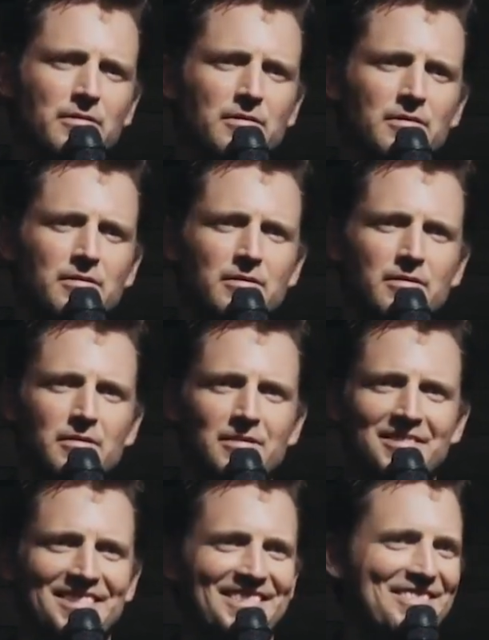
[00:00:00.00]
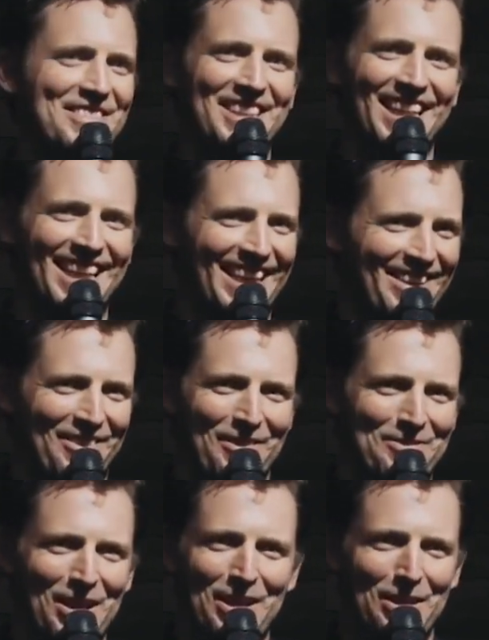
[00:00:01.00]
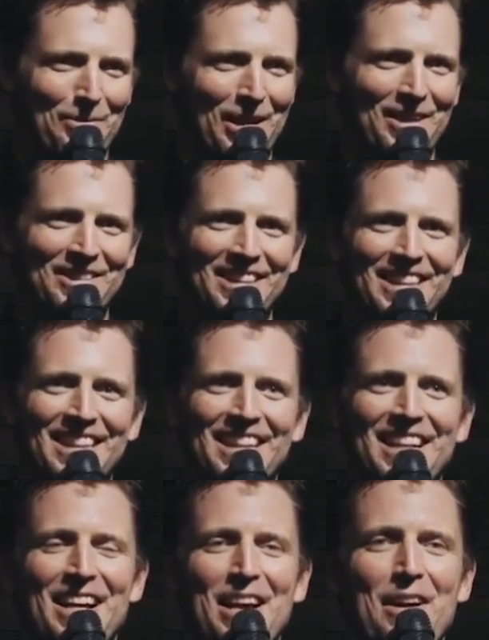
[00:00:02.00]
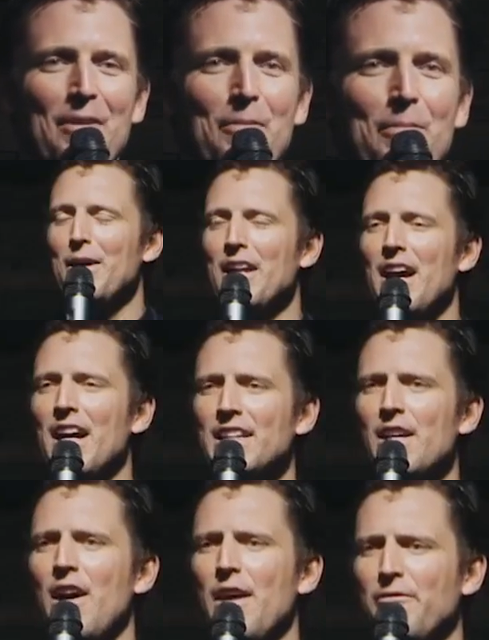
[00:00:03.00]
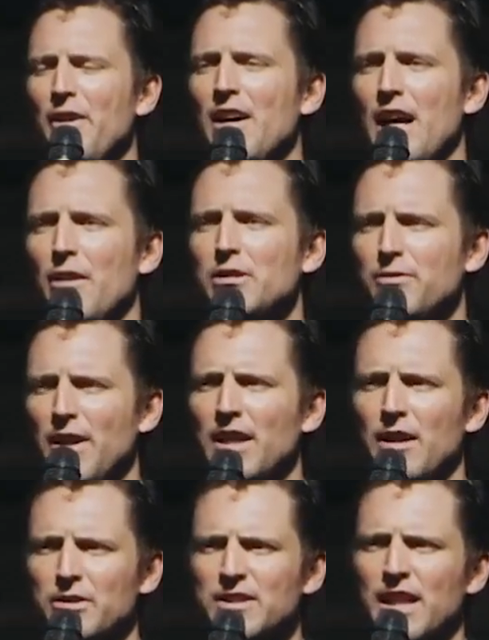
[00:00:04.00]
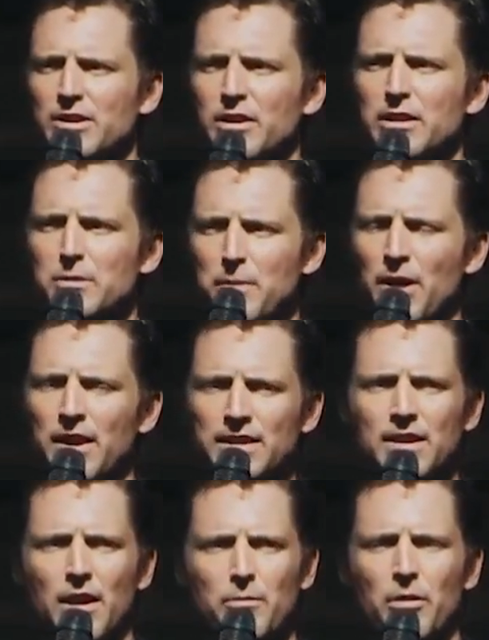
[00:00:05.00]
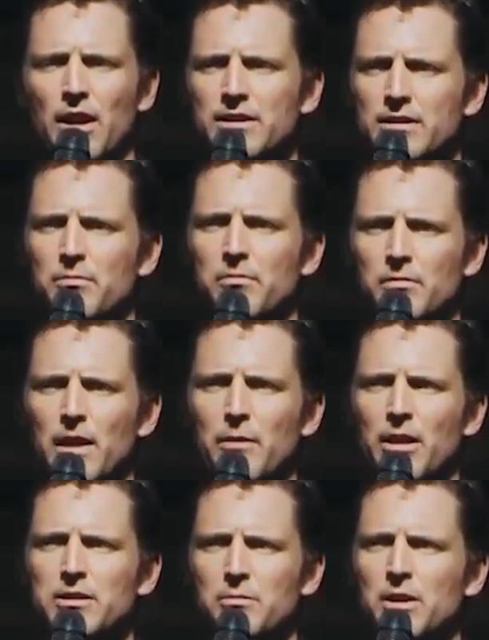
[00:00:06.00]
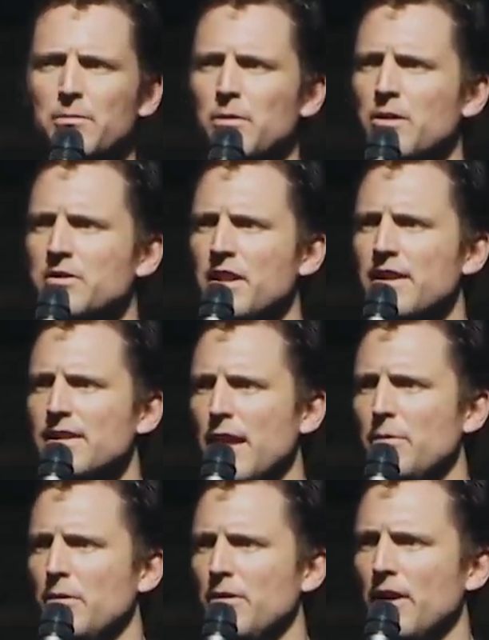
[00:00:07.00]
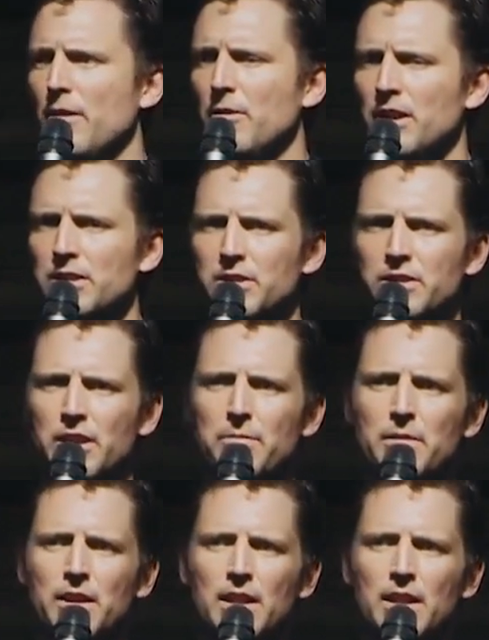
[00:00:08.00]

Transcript: I don't know what I'm talking about. But uh, you know, I felt I always felt like I was sexually experienced. You know, I brought some I brought some good moves to the table with our relationship.